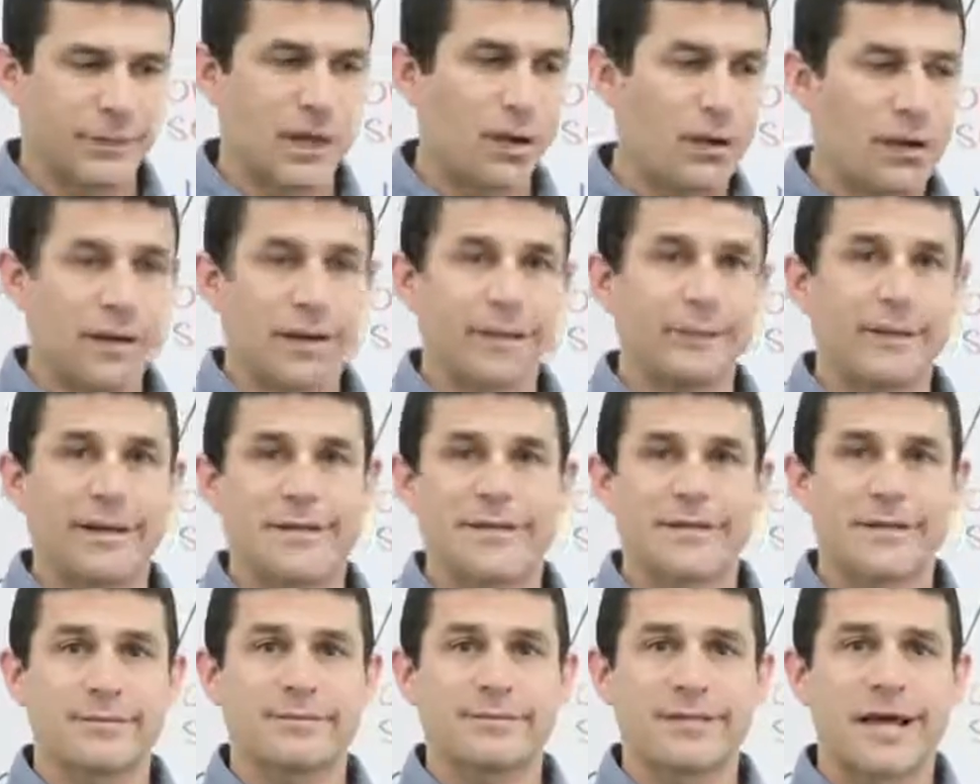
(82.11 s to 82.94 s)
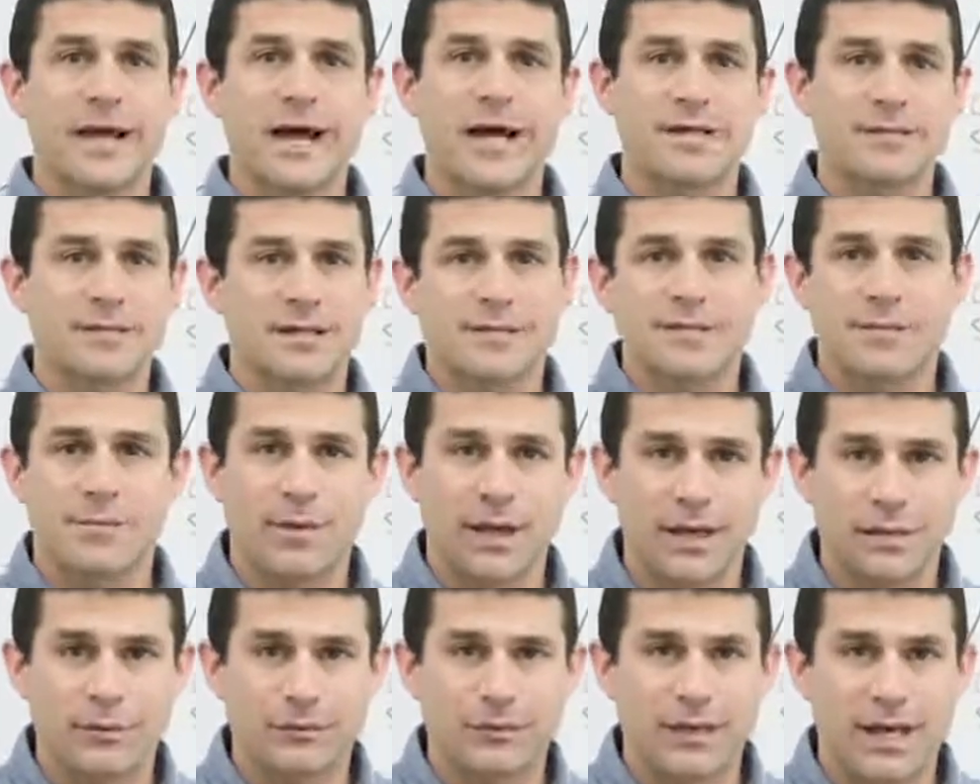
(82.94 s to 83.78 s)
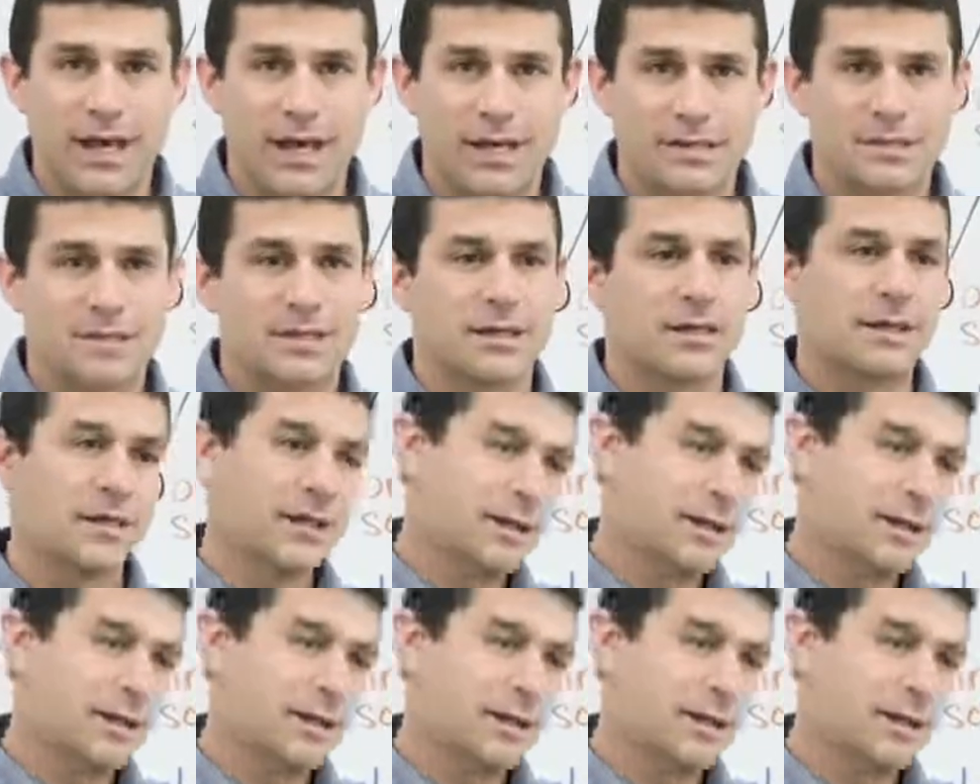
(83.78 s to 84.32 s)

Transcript: automate some task that's a manual task.